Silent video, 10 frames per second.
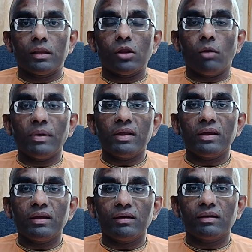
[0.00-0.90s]

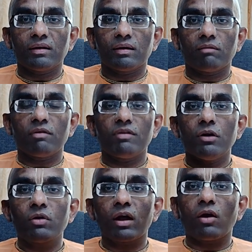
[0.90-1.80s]
Normally, when we
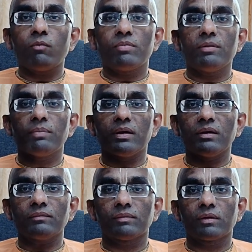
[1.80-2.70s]
look around
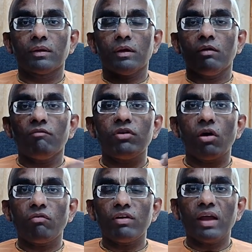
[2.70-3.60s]
people, we
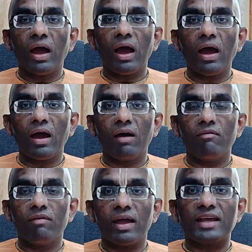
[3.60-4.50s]
often
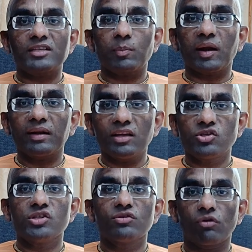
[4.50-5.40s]
have
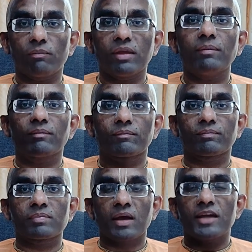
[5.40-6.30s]
expectations from them,
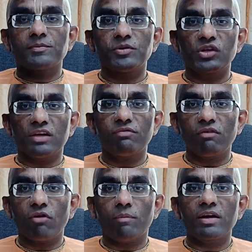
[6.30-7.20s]
especially if
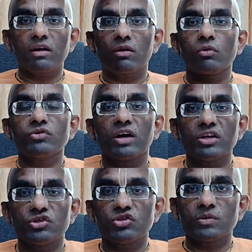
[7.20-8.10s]
we are forming close
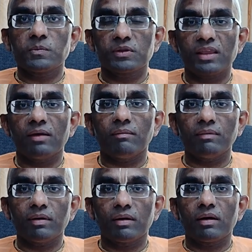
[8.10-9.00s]
relationship with them.